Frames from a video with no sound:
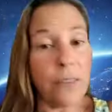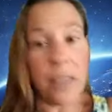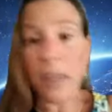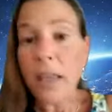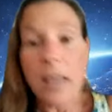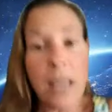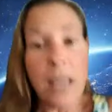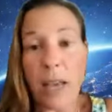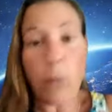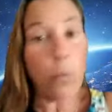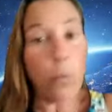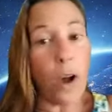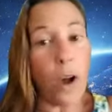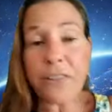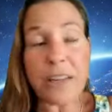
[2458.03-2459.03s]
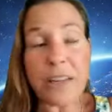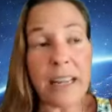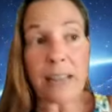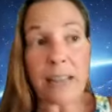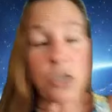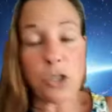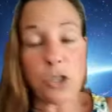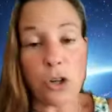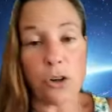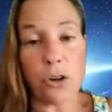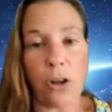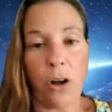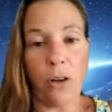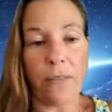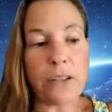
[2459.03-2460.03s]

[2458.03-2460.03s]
Like it wasn't external.